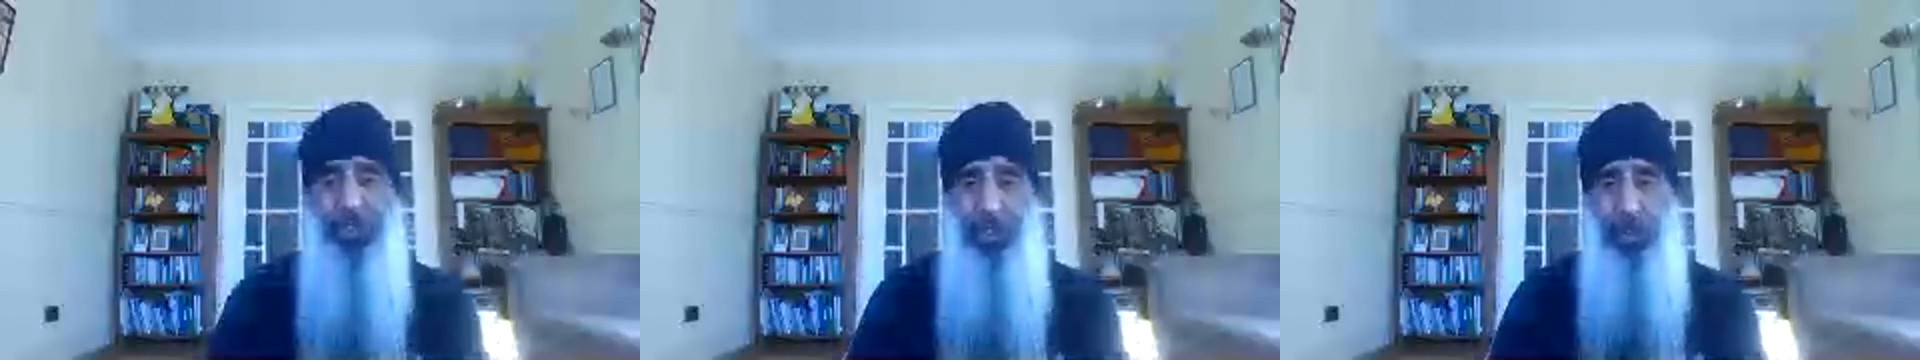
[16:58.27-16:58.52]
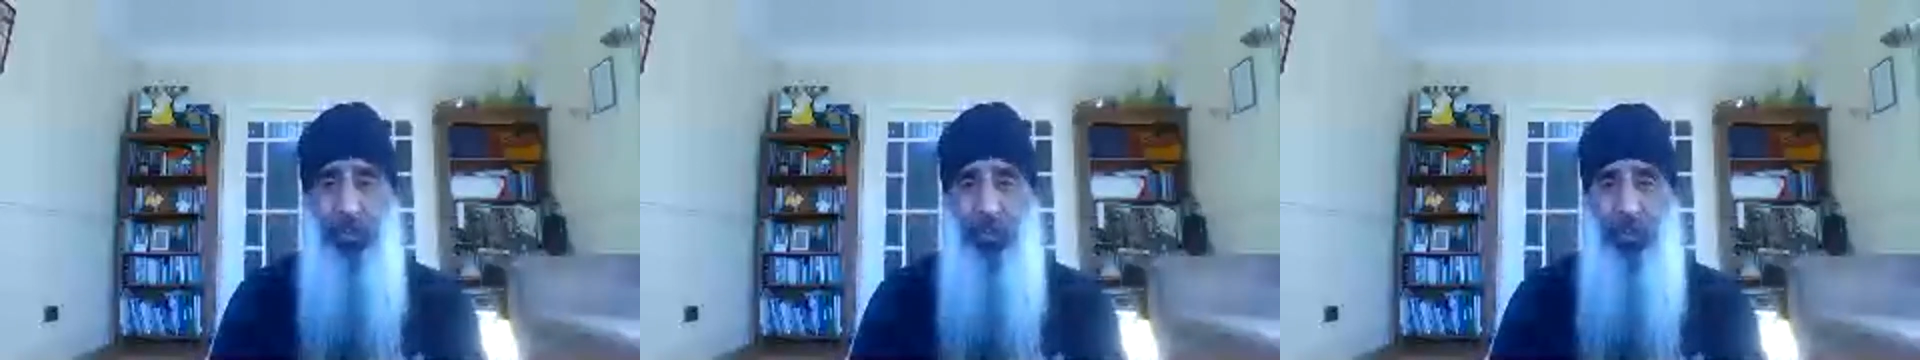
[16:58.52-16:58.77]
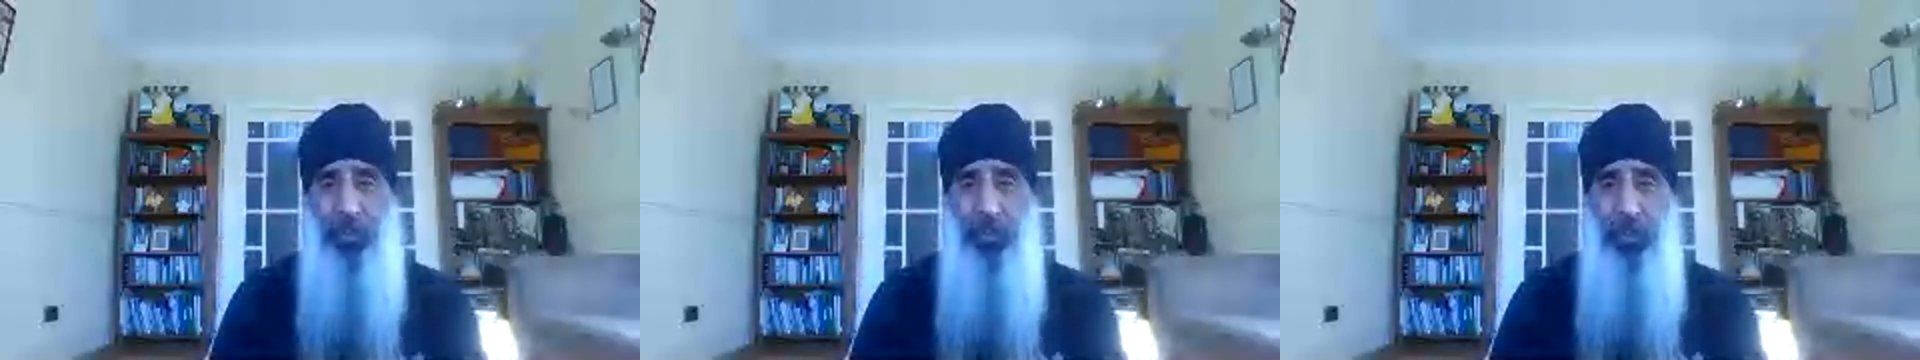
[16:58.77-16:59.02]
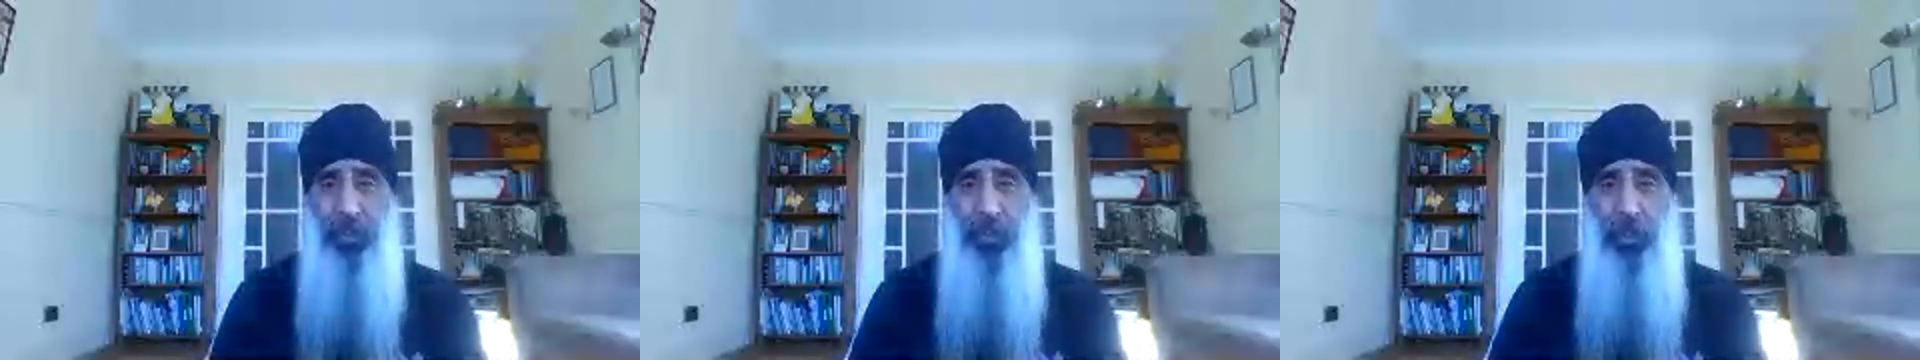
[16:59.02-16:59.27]

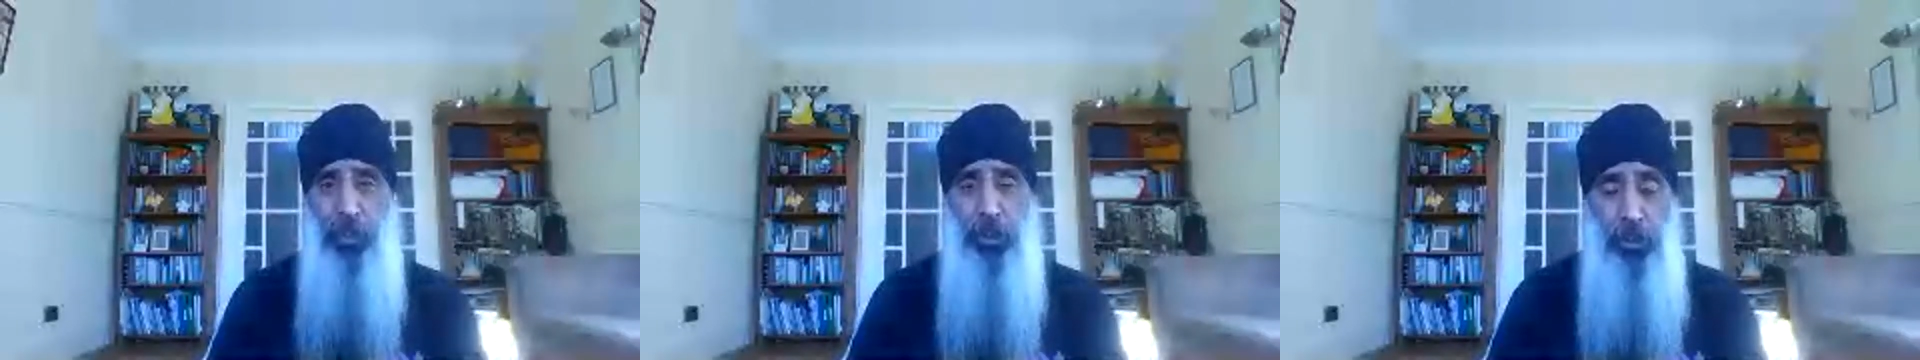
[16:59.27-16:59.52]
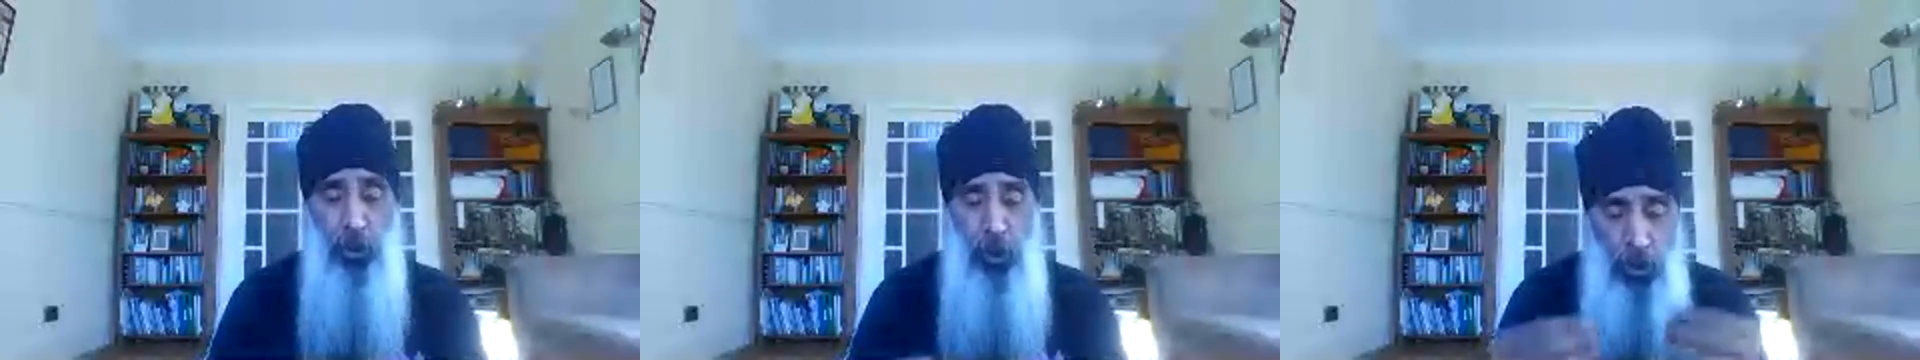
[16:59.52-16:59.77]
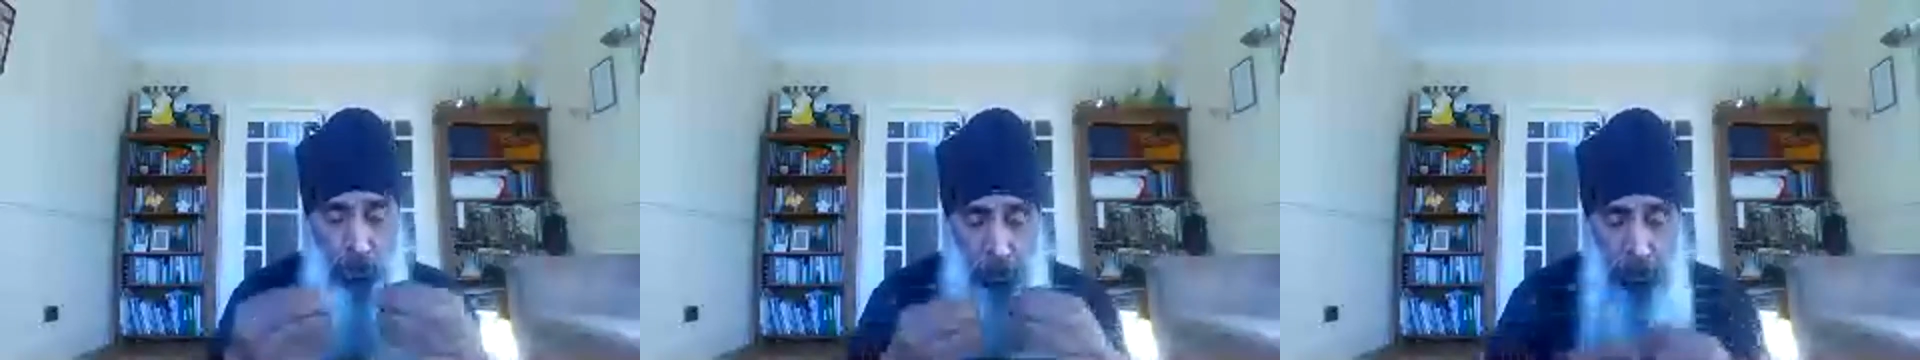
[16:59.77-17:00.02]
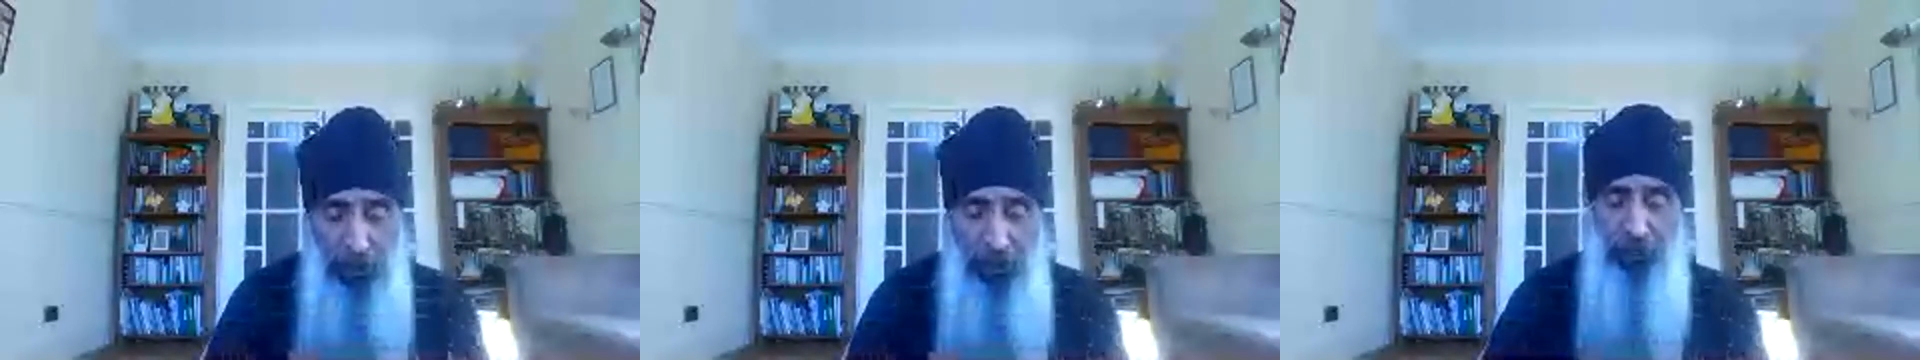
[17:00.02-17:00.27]
priceless.
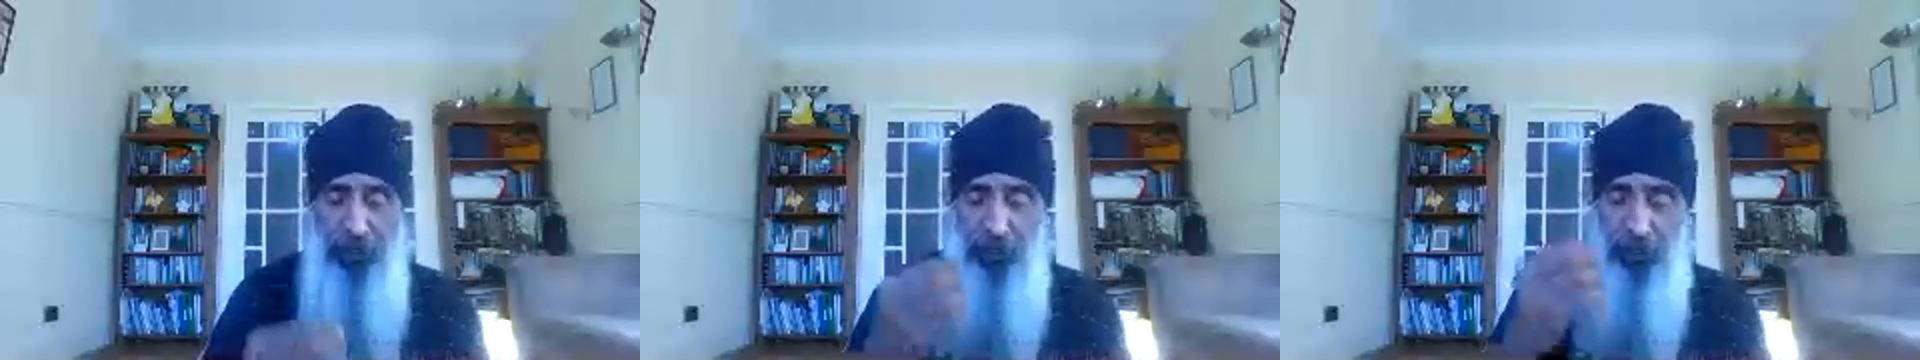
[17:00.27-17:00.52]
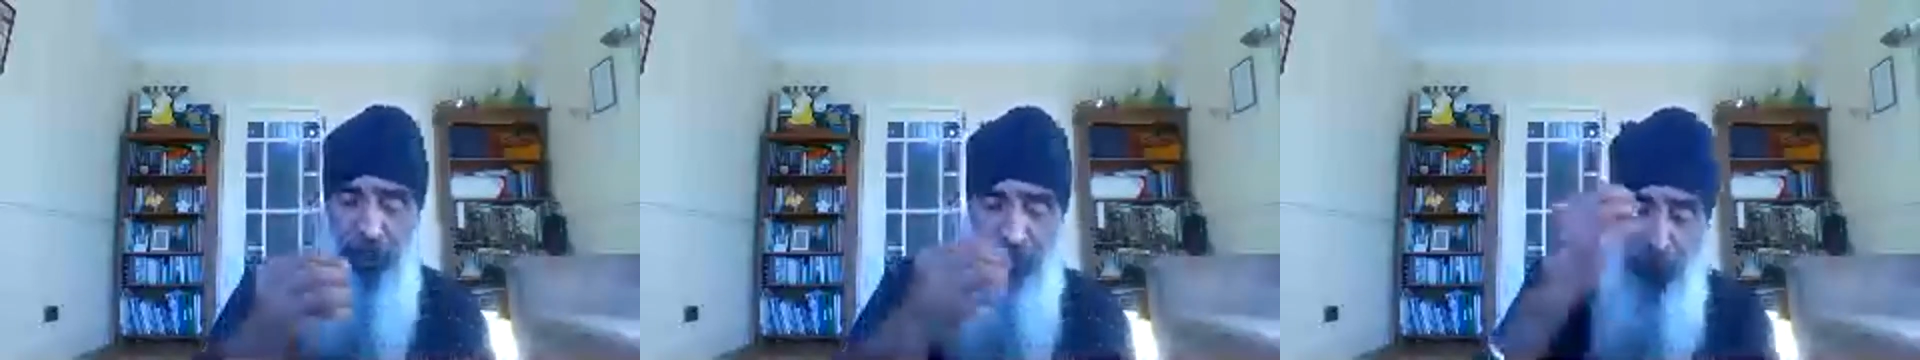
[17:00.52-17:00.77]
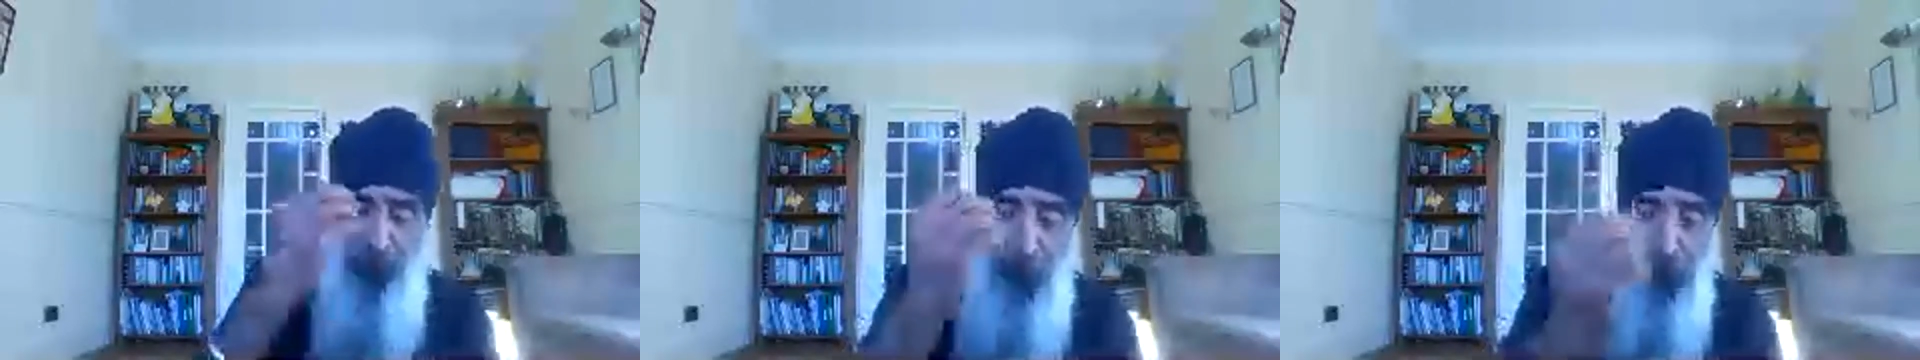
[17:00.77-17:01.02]
Your awareness is